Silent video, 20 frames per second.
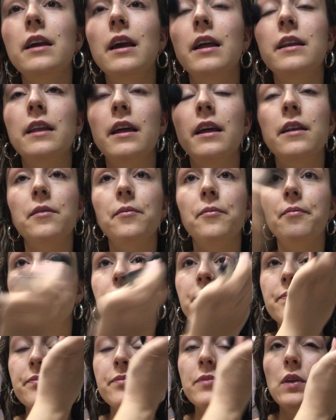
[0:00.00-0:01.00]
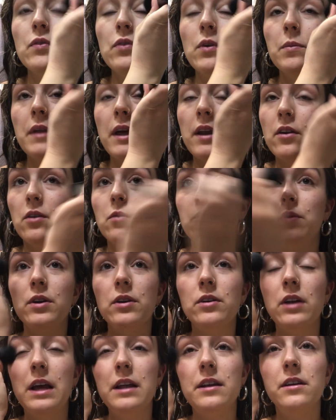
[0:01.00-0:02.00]
and then from then on we
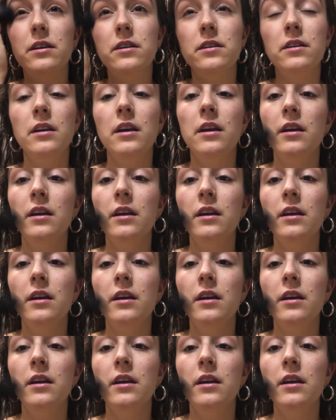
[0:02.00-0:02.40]
are at a